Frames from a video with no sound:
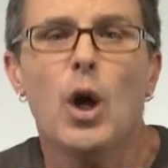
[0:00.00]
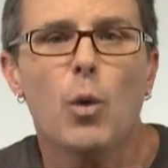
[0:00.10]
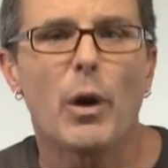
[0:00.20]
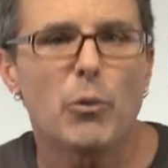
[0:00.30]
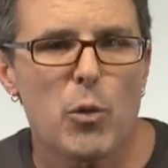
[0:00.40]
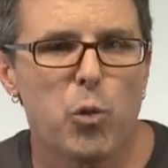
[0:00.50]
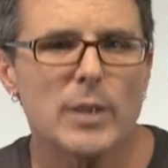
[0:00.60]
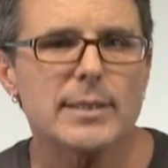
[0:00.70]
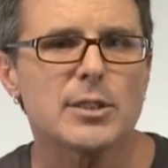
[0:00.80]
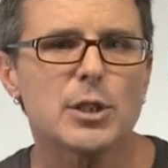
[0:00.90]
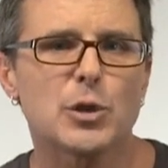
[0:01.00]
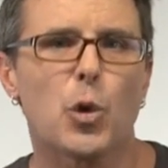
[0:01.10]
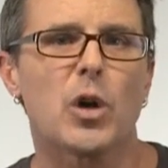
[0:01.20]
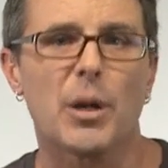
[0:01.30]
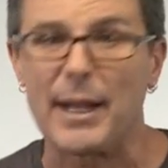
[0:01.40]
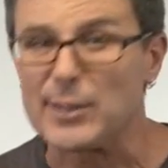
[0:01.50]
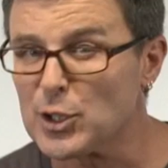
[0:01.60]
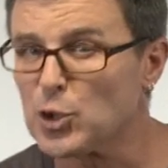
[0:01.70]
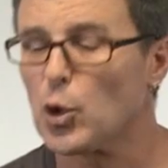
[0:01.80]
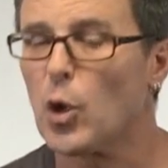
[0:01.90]
when we want to talk about
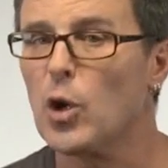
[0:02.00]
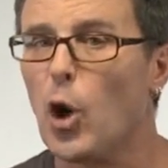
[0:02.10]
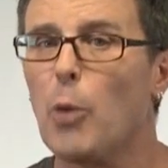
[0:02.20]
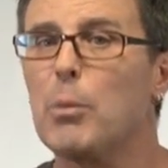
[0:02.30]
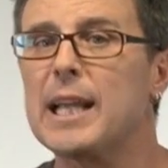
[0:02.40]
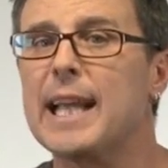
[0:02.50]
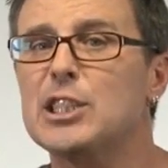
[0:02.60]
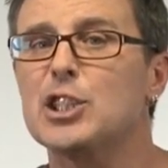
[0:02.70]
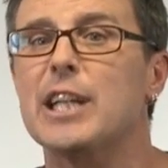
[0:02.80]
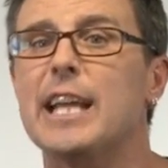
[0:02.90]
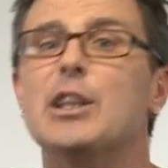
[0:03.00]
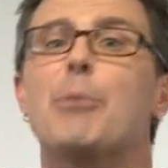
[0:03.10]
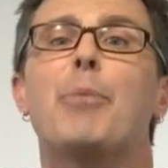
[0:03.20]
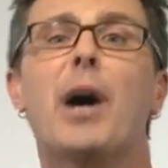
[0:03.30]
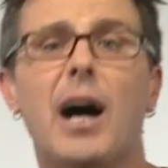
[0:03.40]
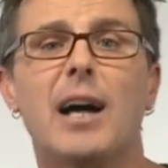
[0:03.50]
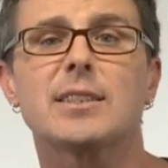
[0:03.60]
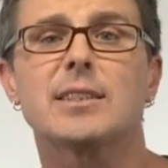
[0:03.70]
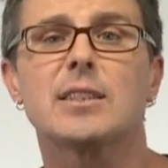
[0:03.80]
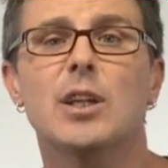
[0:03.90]
strong obligation in the
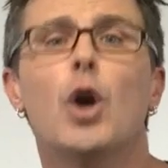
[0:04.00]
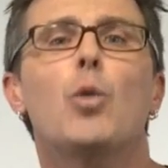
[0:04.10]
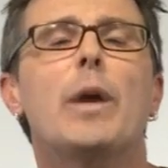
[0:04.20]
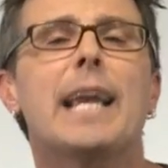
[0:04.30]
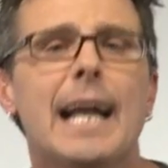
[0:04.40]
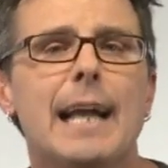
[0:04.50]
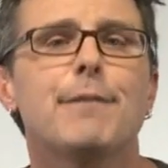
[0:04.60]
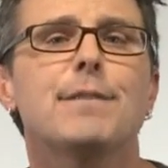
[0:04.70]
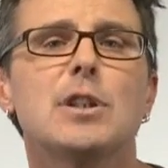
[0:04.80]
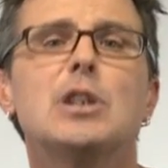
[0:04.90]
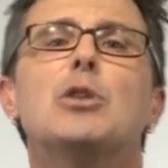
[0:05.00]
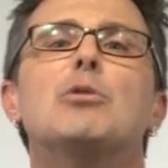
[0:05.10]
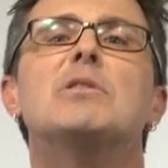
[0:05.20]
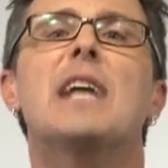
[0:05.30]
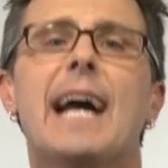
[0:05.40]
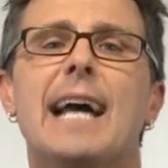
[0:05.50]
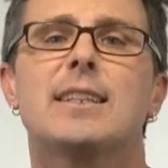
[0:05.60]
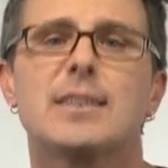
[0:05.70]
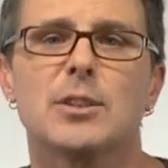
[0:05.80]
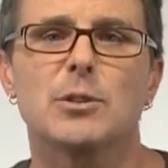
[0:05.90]
past, we have to use had
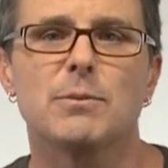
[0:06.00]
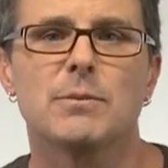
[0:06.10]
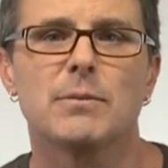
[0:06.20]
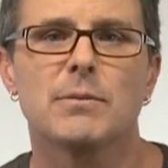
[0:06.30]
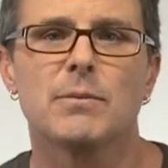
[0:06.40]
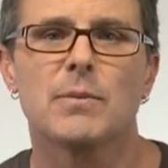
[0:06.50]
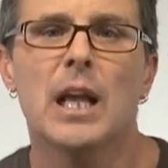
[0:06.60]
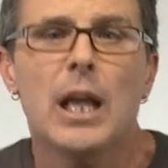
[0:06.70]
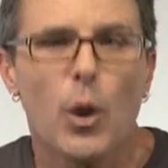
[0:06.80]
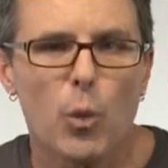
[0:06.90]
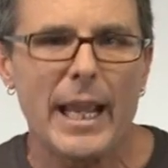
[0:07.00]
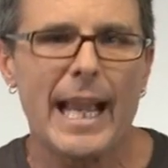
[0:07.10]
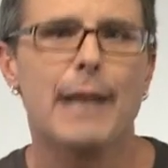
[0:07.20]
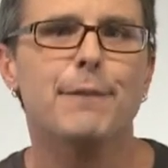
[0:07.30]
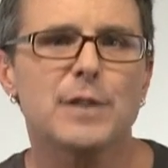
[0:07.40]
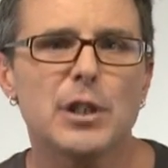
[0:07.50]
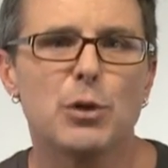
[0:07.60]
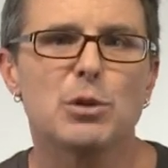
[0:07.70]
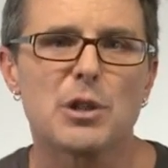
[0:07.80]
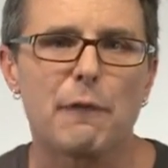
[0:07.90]
to. We have to
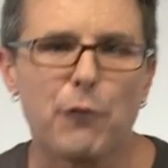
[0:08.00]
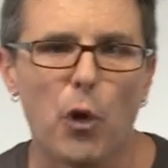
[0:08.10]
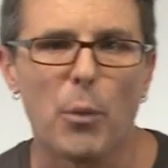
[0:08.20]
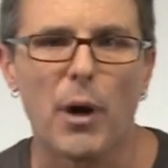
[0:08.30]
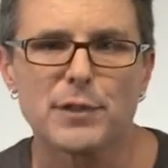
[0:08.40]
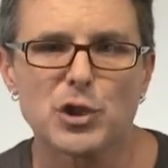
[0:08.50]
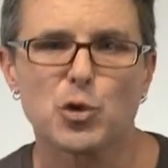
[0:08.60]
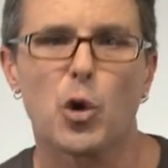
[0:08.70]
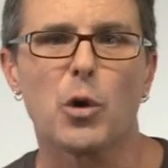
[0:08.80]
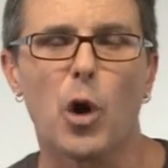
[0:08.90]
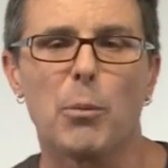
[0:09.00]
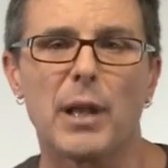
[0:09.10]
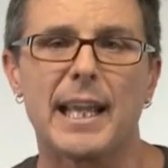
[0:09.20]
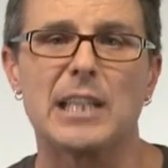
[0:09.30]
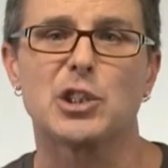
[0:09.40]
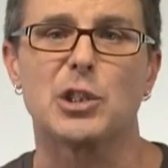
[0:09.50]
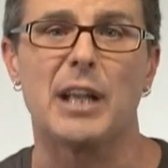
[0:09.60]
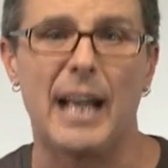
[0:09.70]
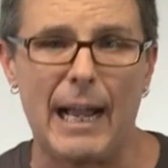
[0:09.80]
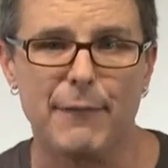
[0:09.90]
use the form of strong obligation
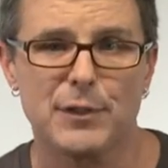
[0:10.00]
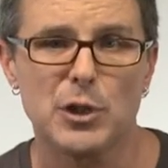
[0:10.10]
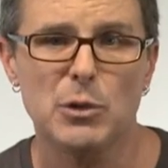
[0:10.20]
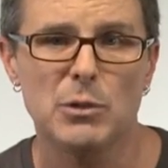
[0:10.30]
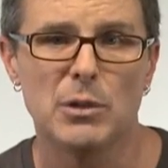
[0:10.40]
have to,